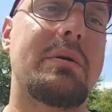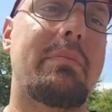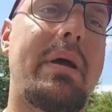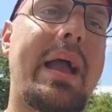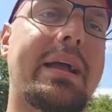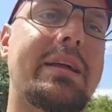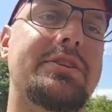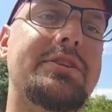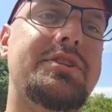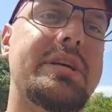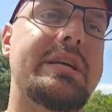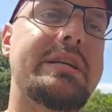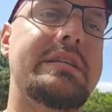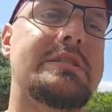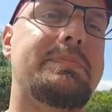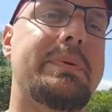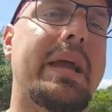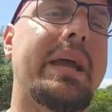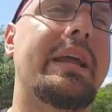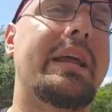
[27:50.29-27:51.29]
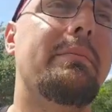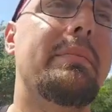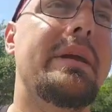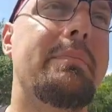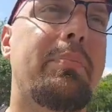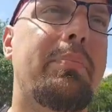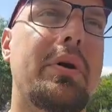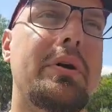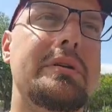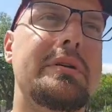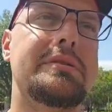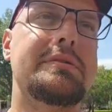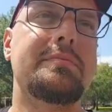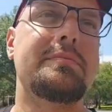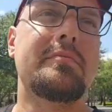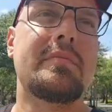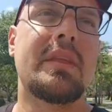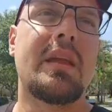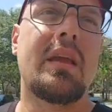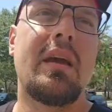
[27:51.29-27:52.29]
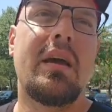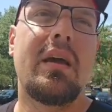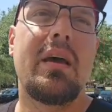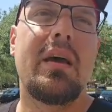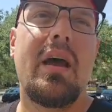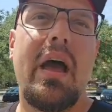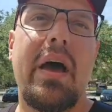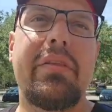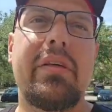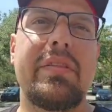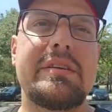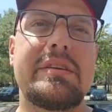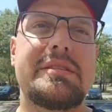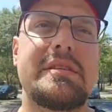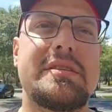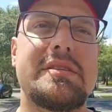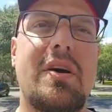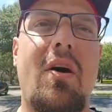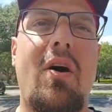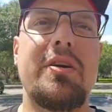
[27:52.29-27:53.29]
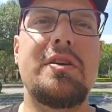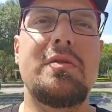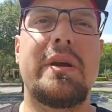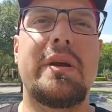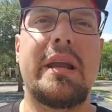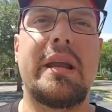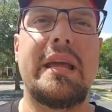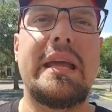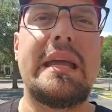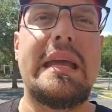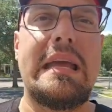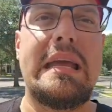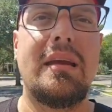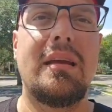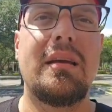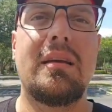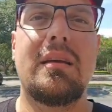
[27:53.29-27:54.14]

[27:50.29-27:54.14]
mac and cheese, spaghetti and meatballs. And then this is the all you can eat